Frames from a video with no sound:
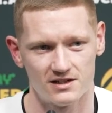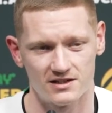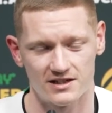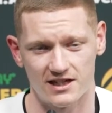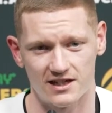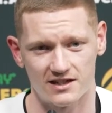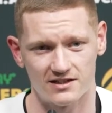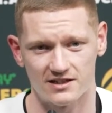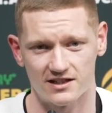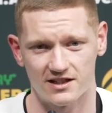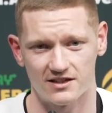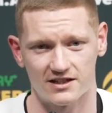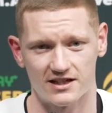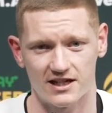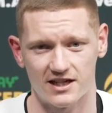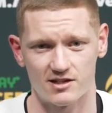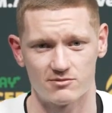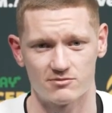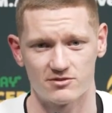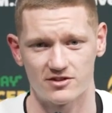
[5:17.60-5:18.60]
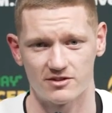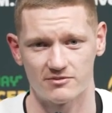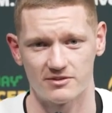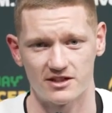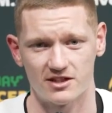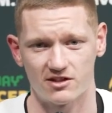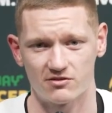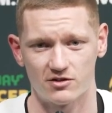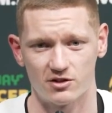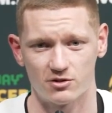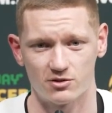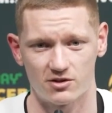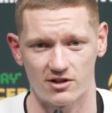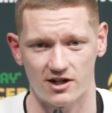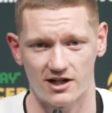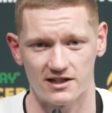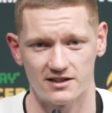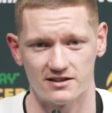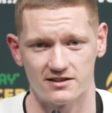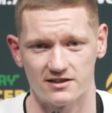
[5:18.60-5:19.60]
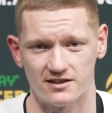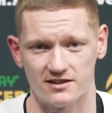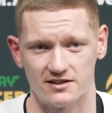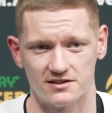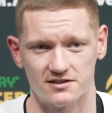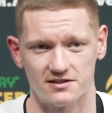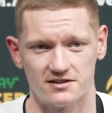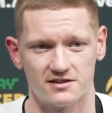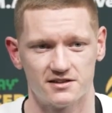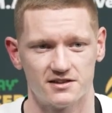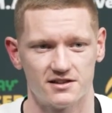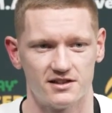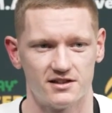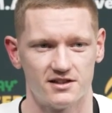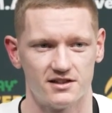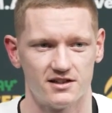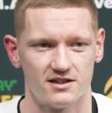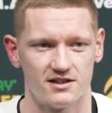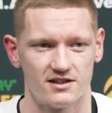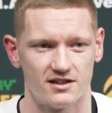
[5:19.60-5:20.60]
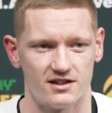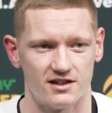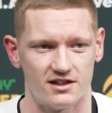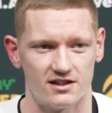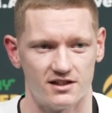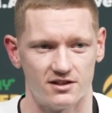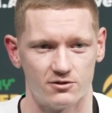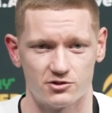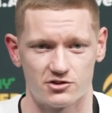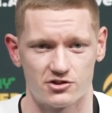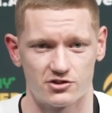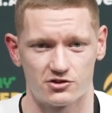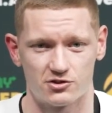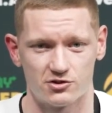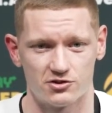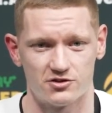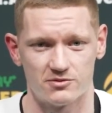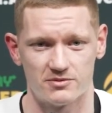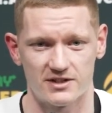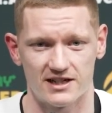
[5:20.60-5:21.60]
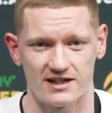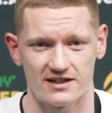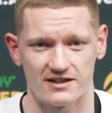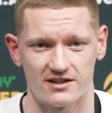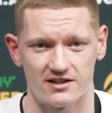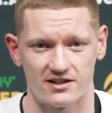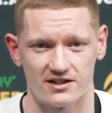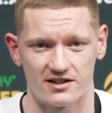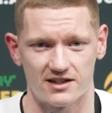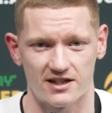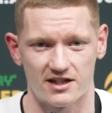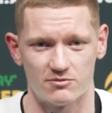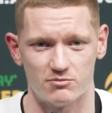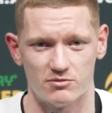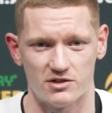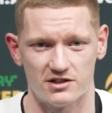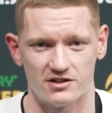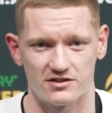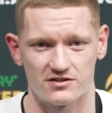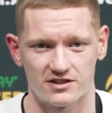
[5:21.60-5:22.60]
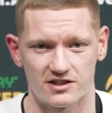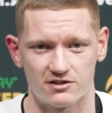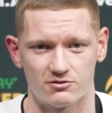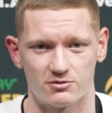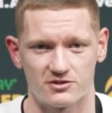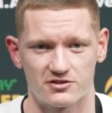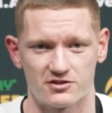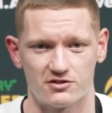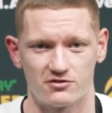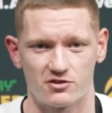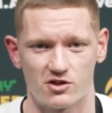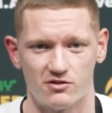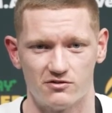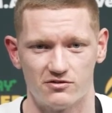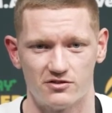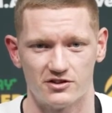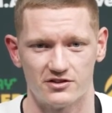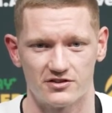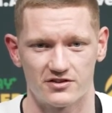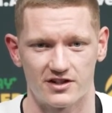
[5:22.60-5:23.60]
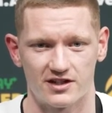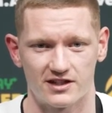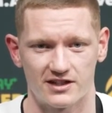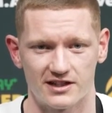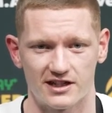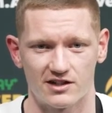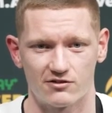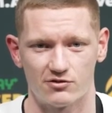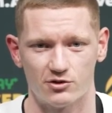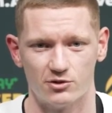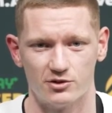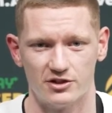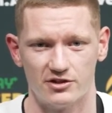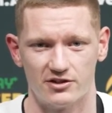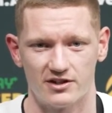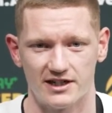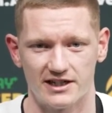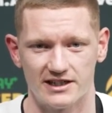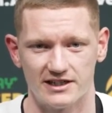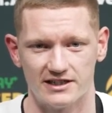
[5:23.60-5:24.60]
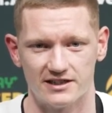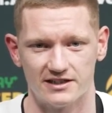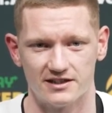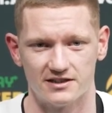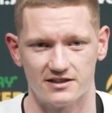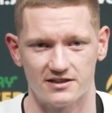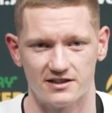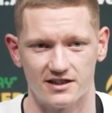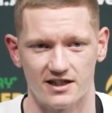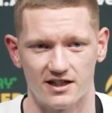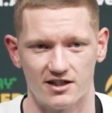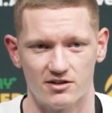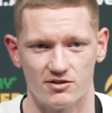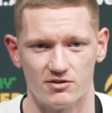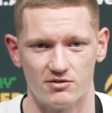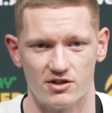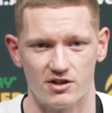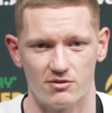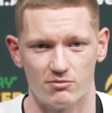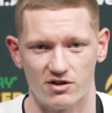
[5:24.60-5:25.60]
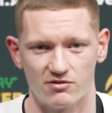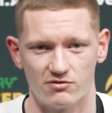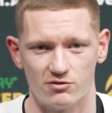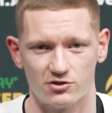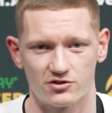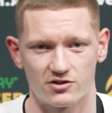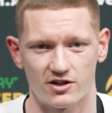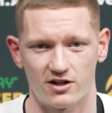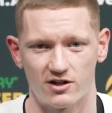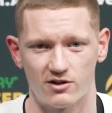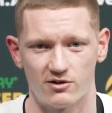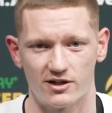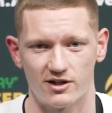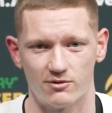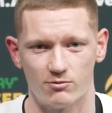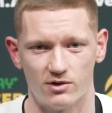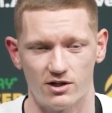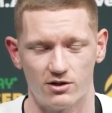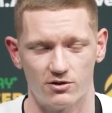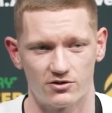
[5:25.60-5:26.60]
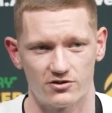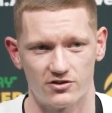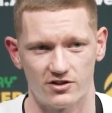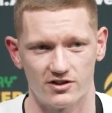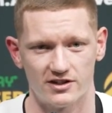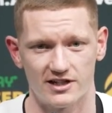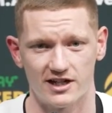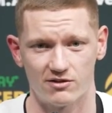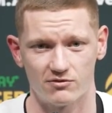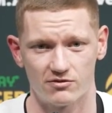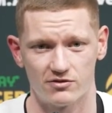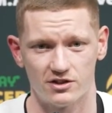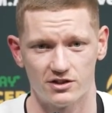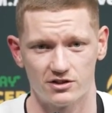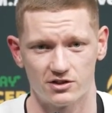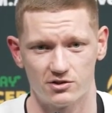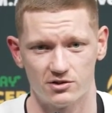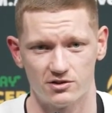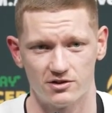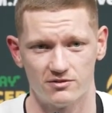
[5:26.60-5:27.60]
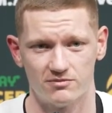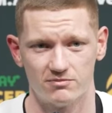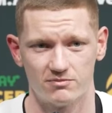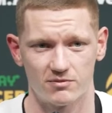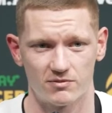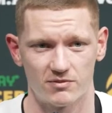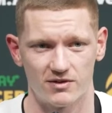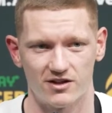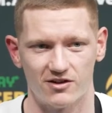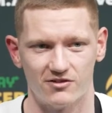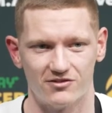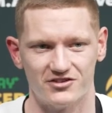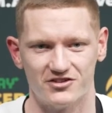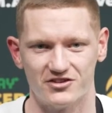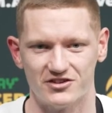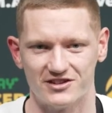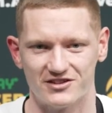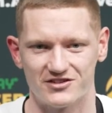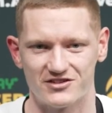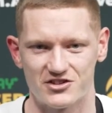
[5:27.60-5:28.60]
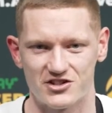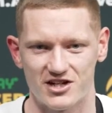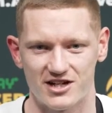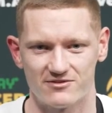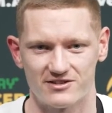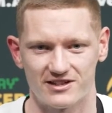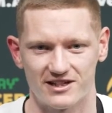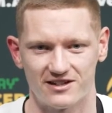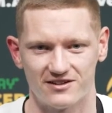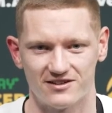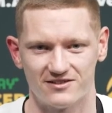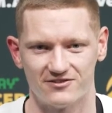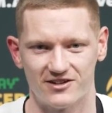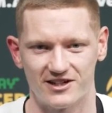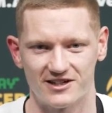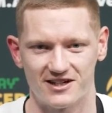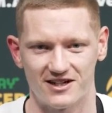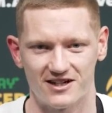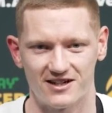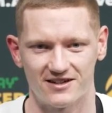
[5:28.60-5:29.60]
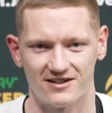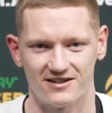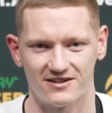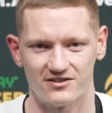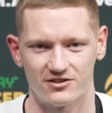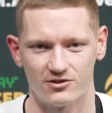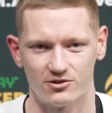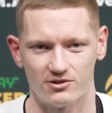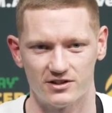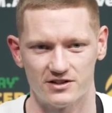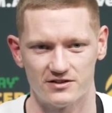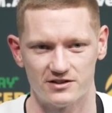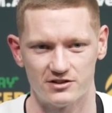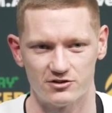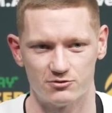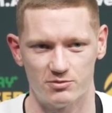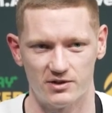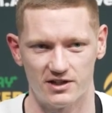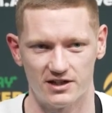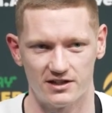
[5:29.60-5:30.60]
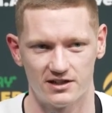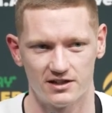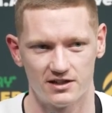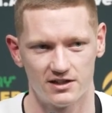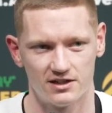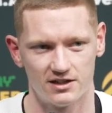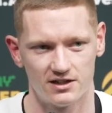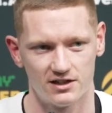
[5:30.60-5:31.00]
yeah, in the other games, I mean, I felt great, and it was just good to be out there getting minutes. It gives myself confidence that I can get through a 90 and that my foot's going to hold up well. So yeah, I'm feeling good. Obviously, it's a shame to get red carded, as it always is, but